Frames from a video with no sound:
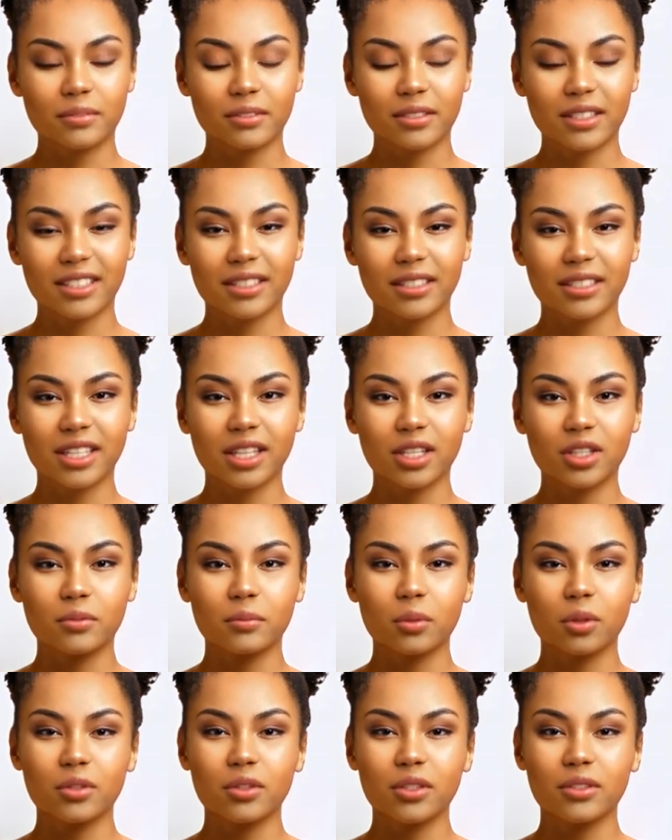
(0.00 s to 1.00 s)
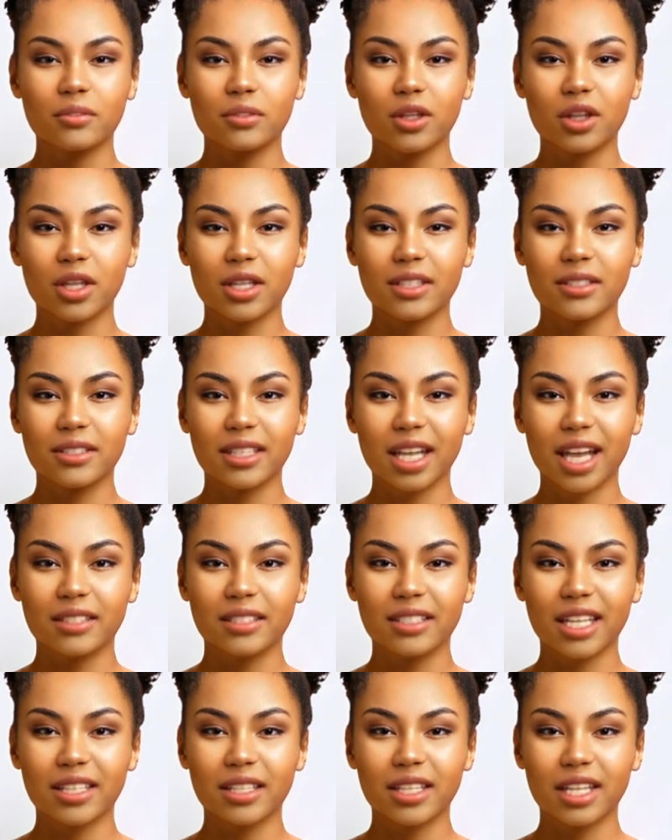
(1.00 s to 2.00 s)
This tale of perseverance
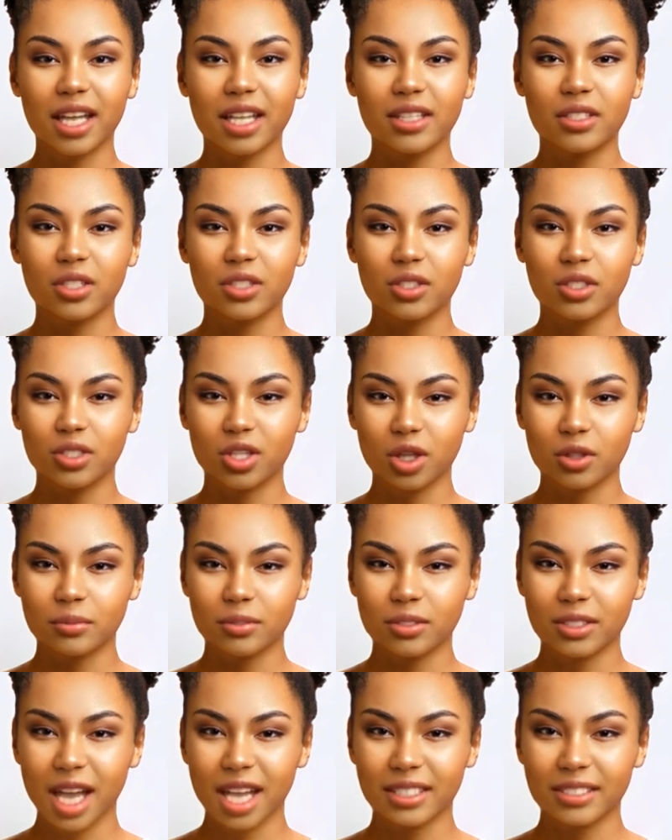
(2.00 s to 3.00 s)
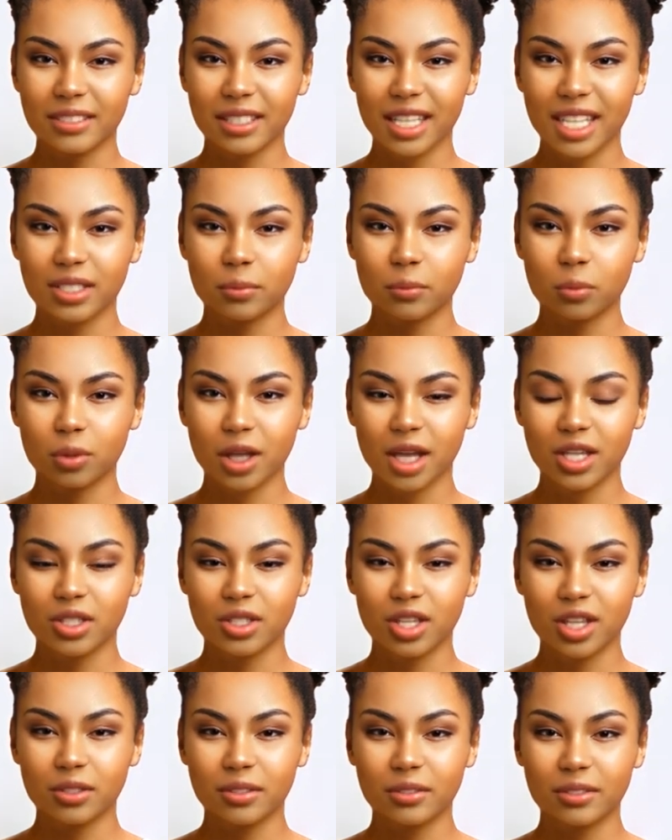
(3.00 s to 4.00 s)
and dedication serves as an
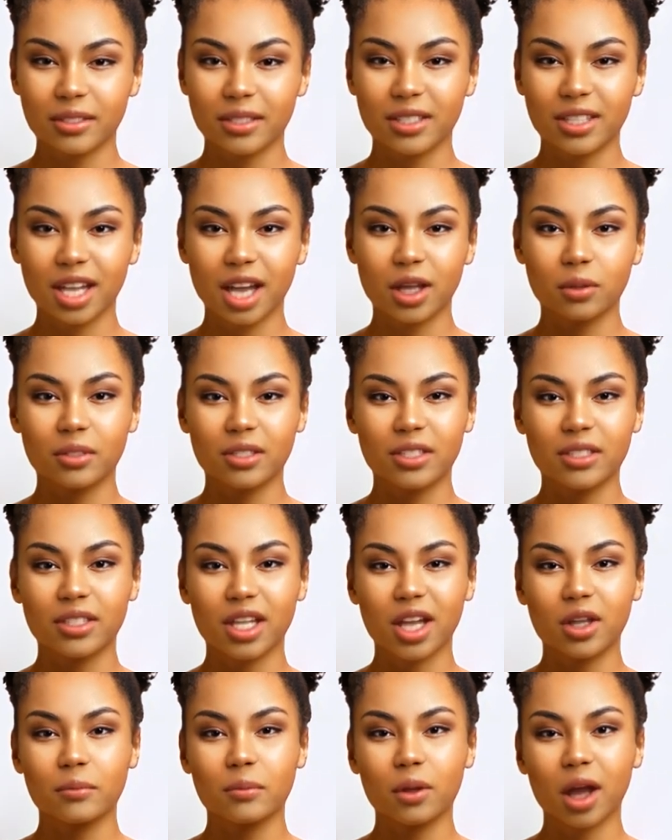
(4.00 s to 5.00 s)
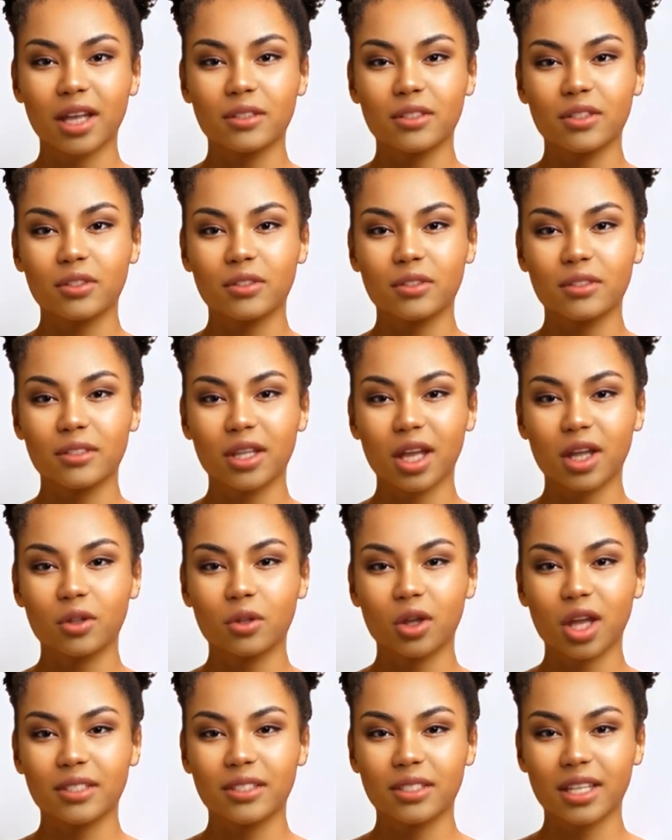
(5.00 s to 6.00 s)
inspiration to countless young boxers
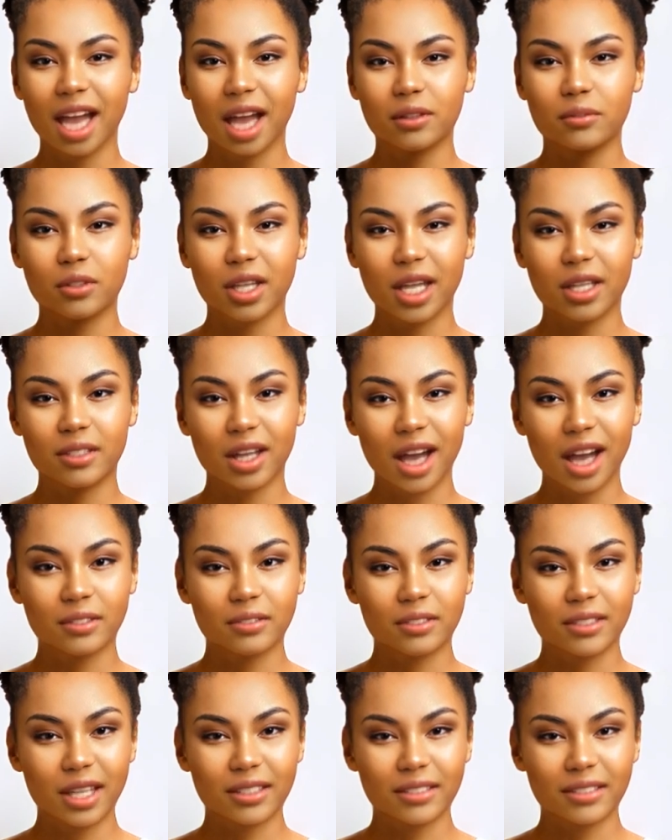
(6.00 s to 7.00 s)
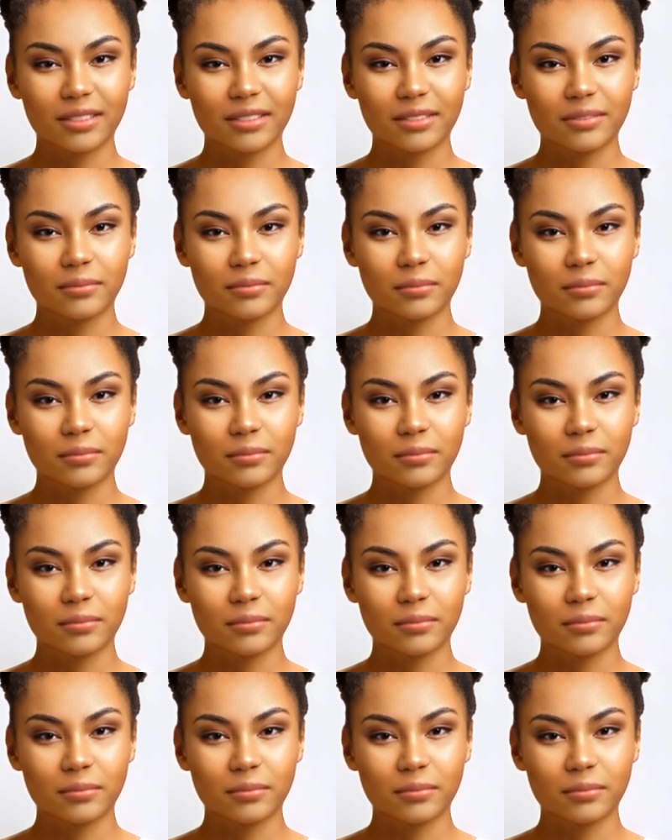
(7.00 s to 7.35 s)
across the African continent.